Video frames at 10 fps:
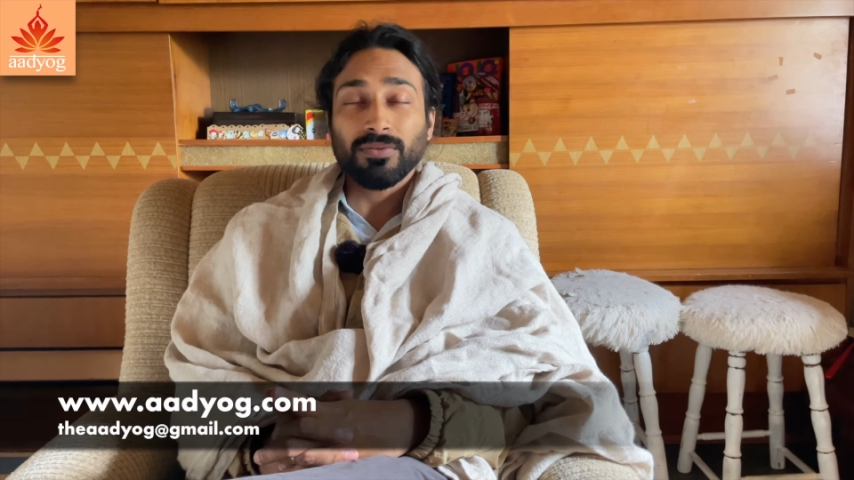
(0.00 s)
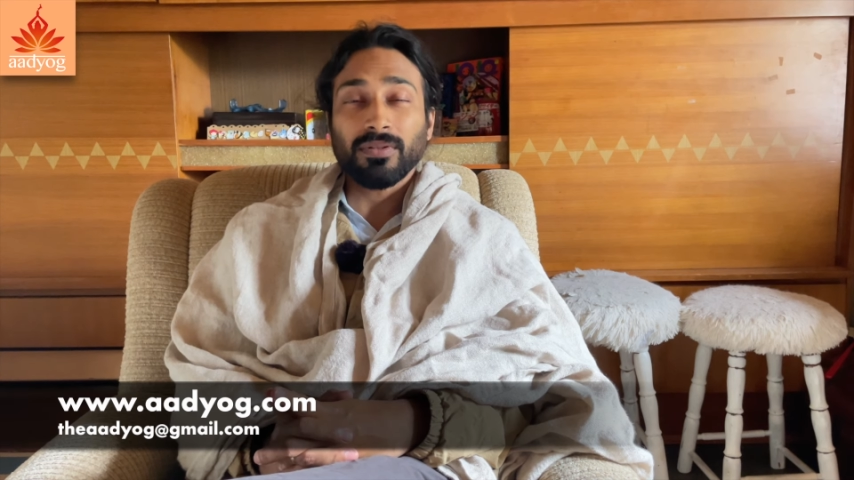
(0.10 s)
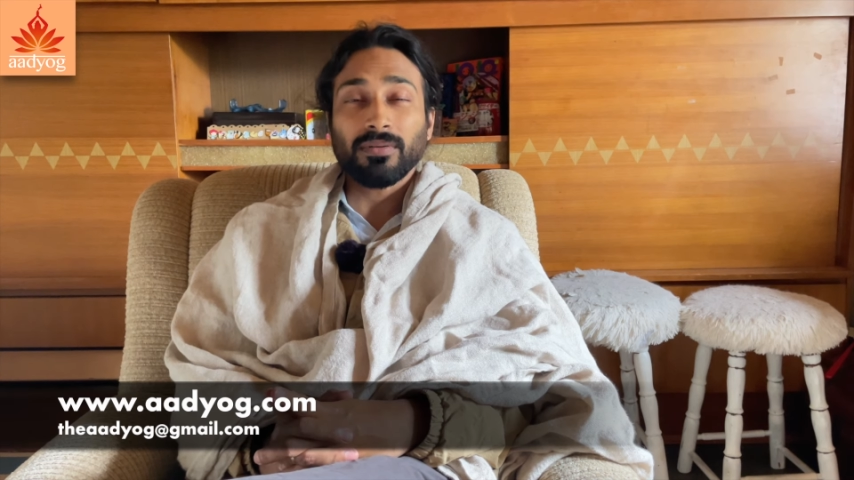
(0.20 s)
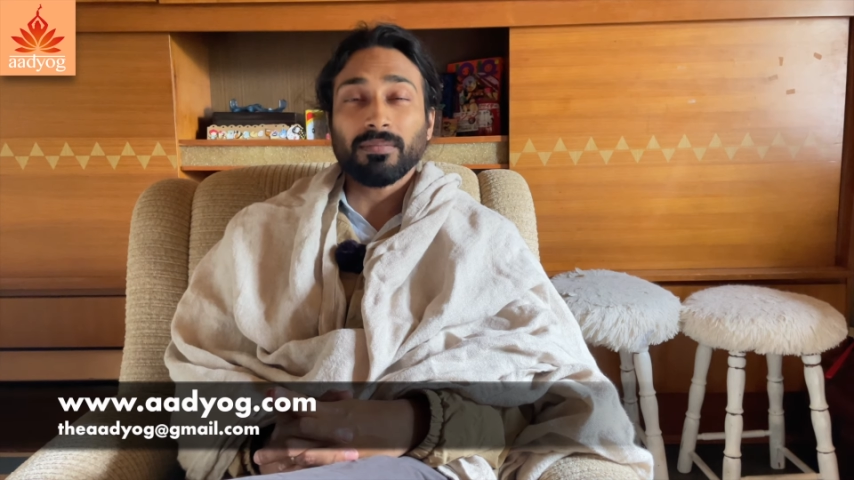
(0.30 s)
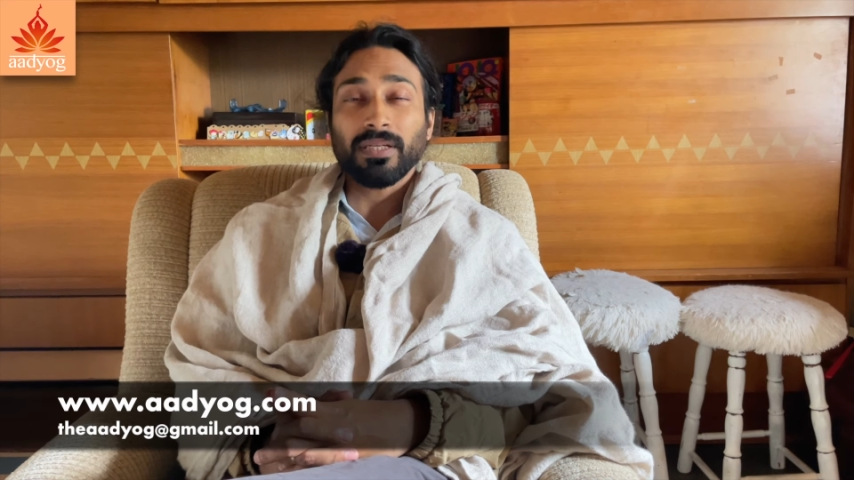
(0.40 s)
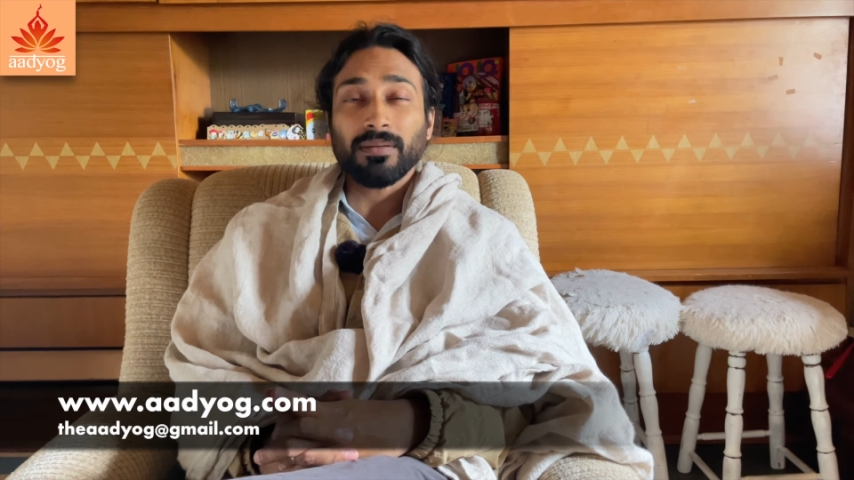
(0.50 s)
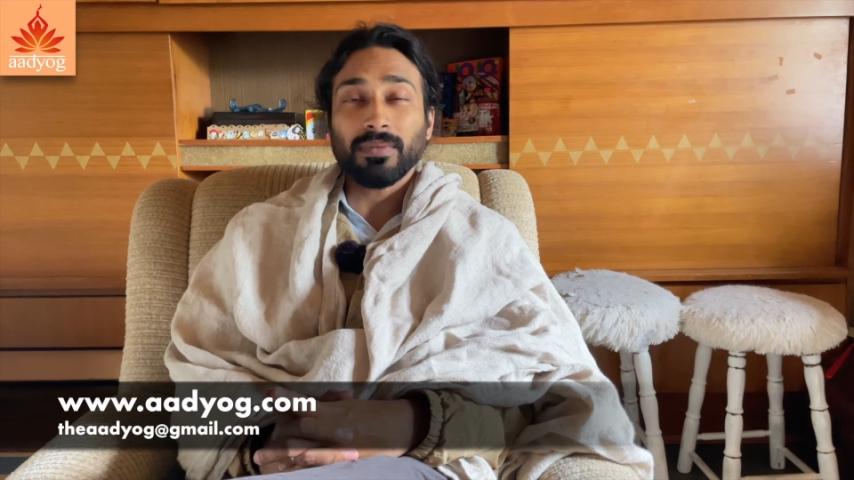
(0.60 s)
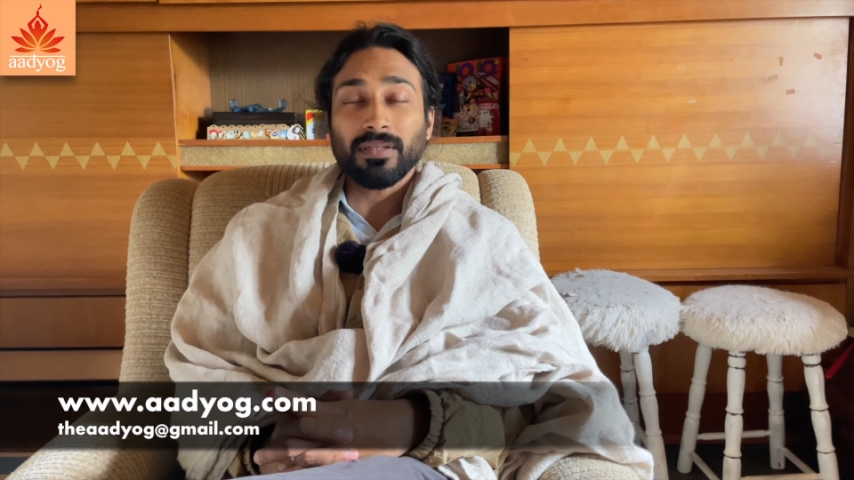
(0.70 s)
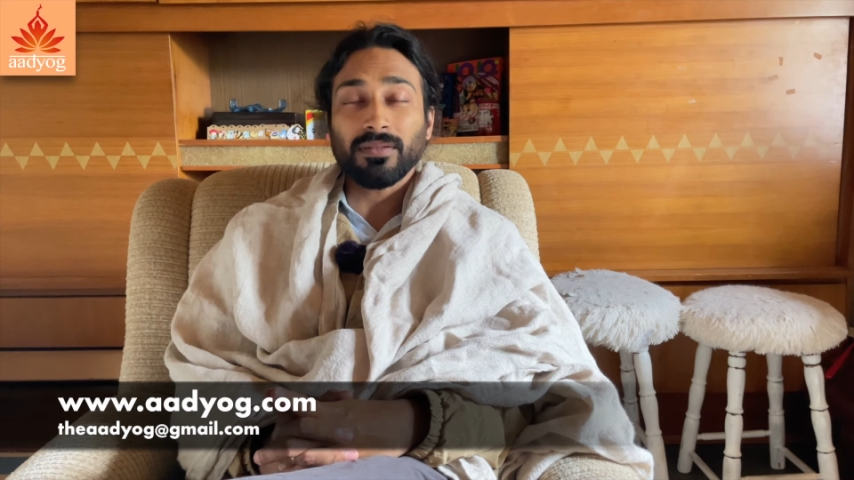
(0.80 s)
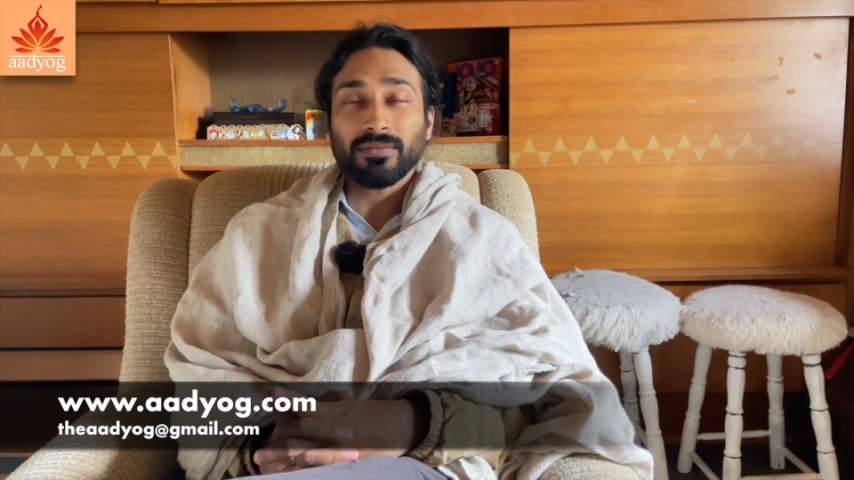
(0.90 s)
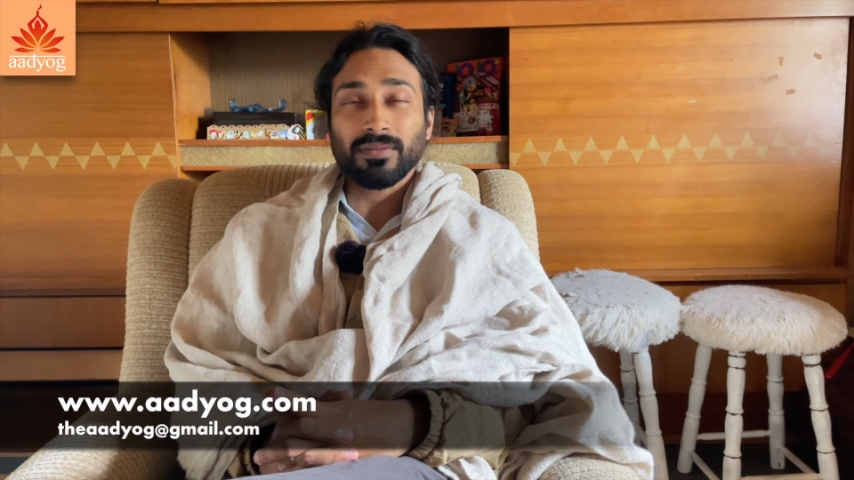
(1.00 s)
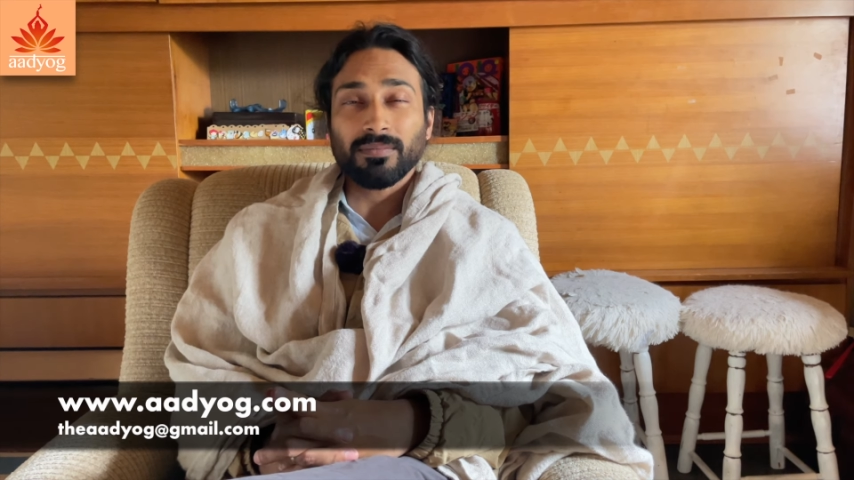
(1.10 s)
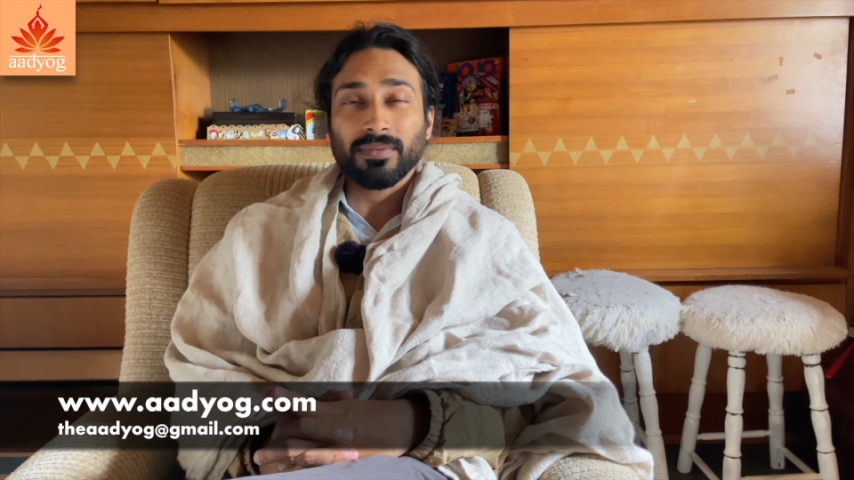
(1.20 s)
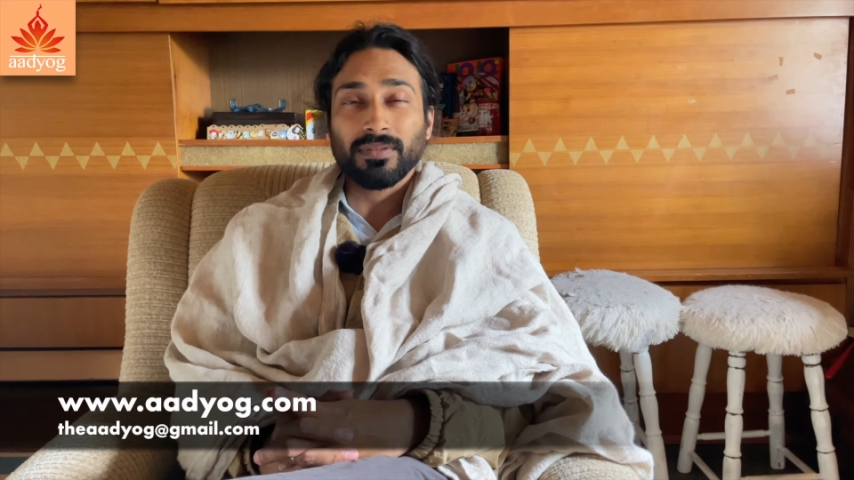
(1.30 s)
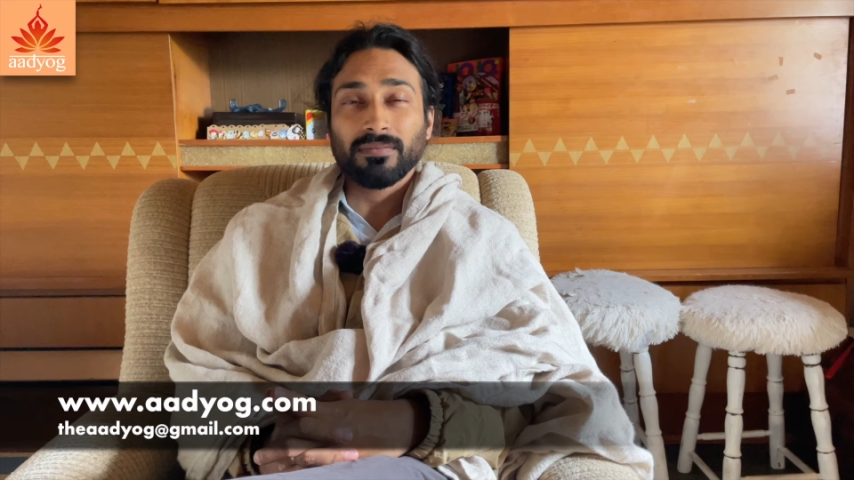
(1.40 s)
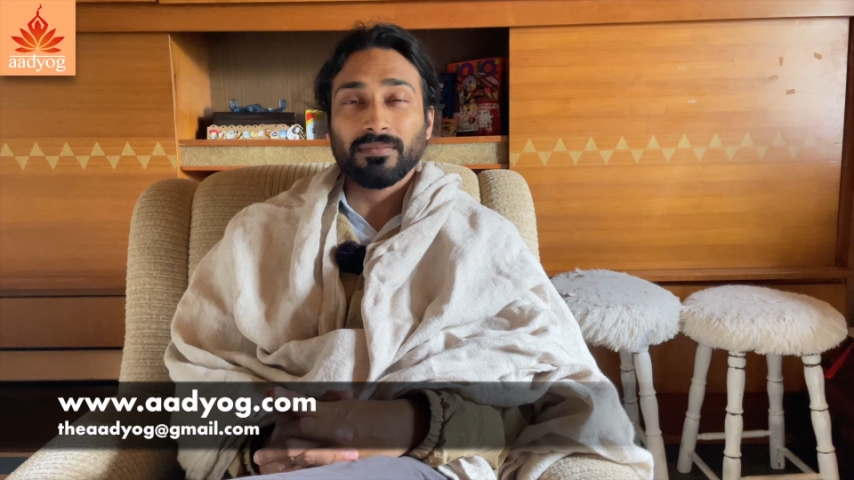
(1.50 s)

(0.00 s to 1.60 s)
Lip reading: you are not making money or something.